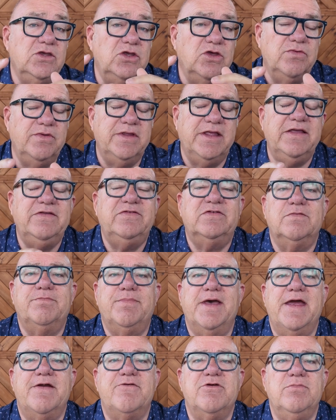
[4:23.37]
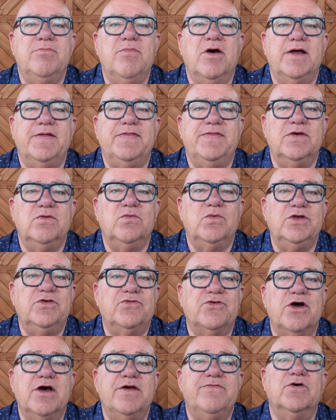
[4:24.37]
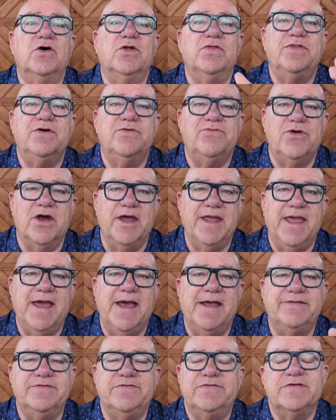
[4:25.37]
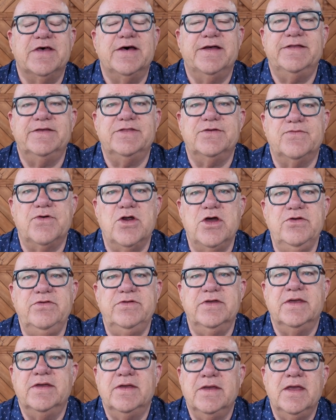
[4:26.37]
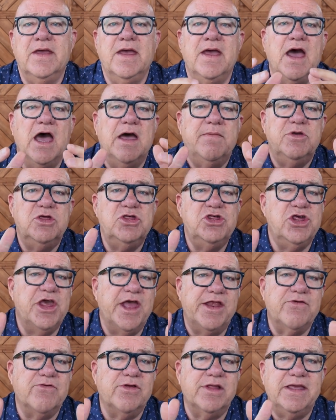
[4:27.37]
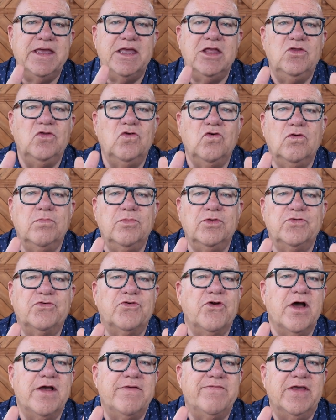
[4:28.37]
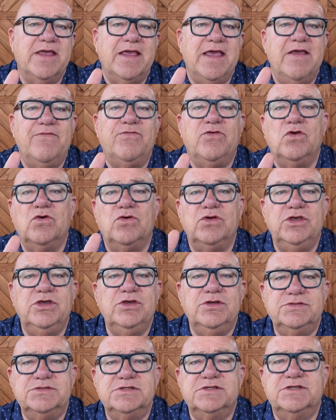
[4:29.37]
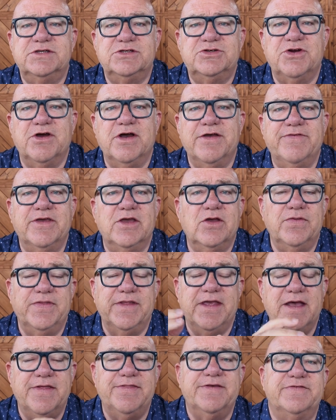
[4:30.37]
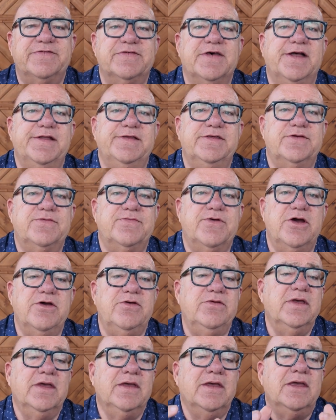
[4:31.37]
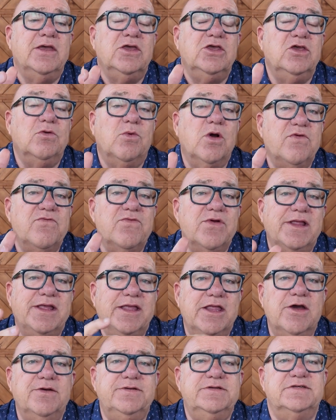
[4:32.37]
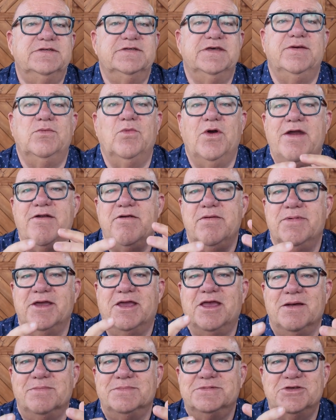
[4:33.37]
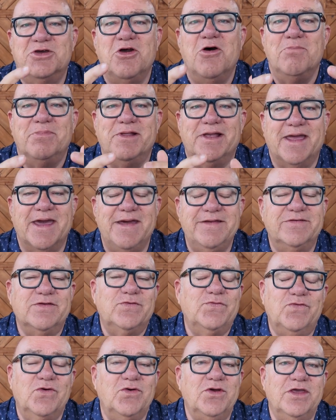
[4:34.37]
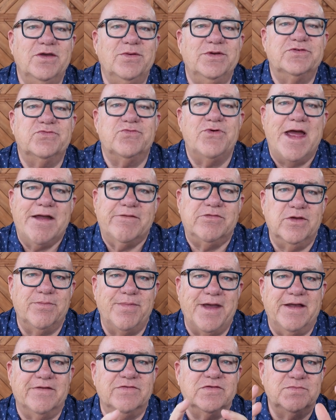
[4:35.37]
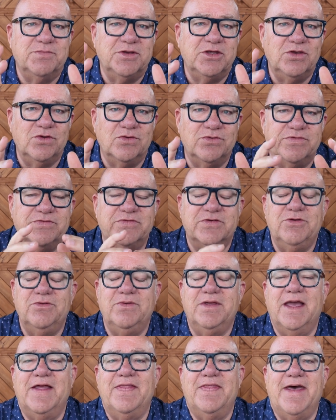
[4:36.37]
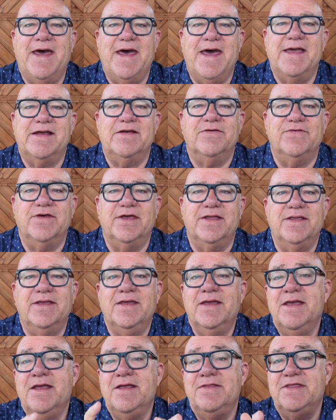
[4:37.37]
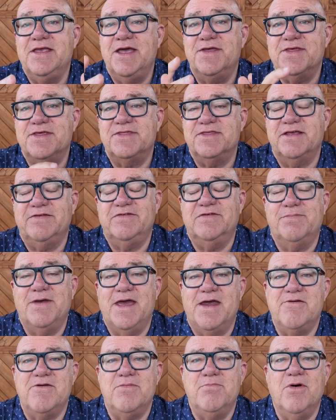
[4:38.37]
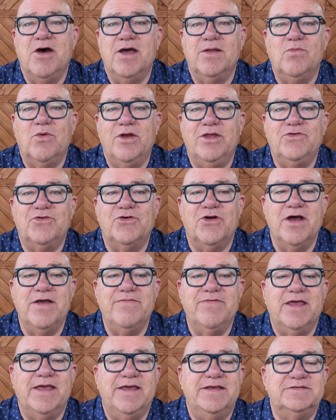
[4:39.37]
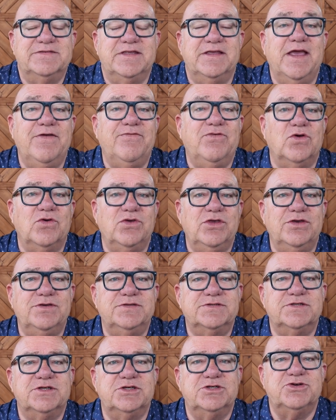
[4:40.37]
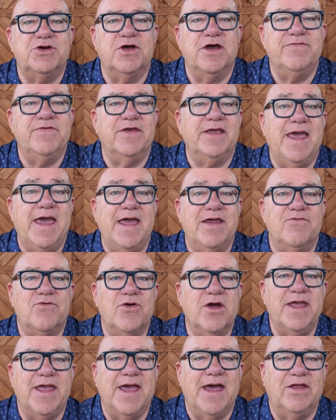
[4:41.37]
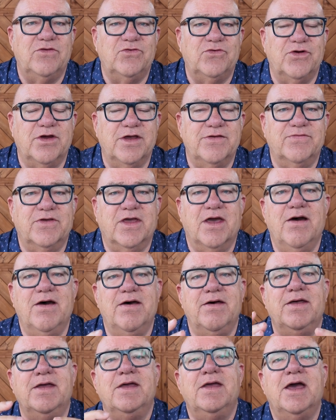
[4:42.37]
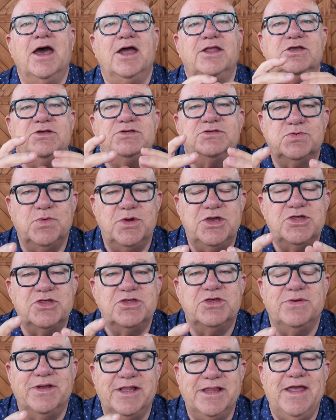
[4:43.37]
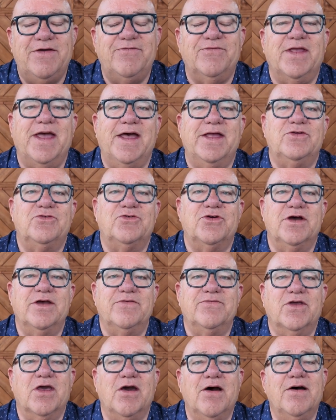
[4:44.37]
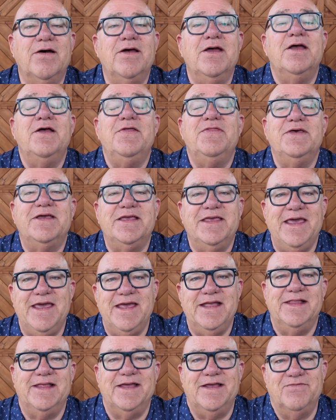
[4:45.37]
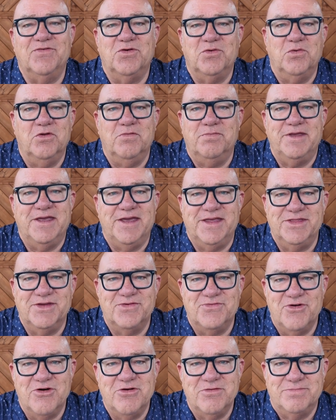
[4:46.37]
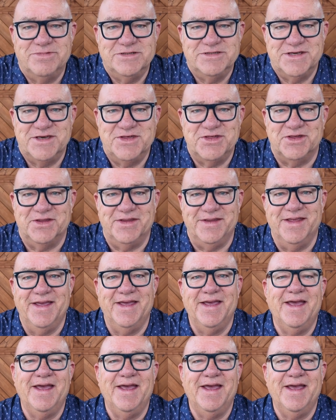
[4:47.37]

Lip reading: You need to bear in mind that we drive on the right-hand side of the road. Generally, in normal driving, if you're used to driving on the other side of the road, you won't really notice it. Where it becomes complicated for you is roundabouts, but you'll soon get the hang of it. The other thing to bear in mind when driving is that if you're used to driving a right-hand drive car and you switch to a left-hand drive car, the gear lever will be in the wrong position.